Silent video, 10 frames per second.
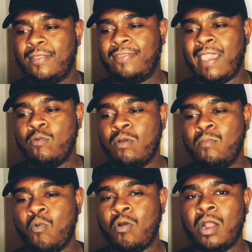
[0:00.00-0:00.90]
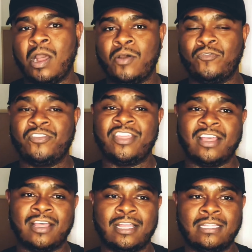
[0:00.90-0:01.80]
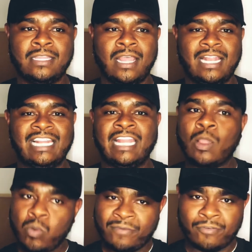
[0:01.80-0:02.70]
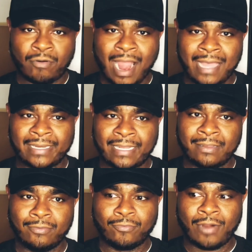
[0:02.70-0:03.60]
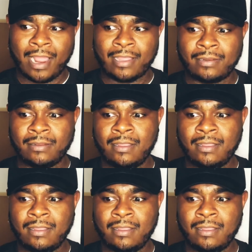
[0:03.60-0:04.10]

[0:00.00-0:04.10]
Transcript: they were more of the liquid variety, right?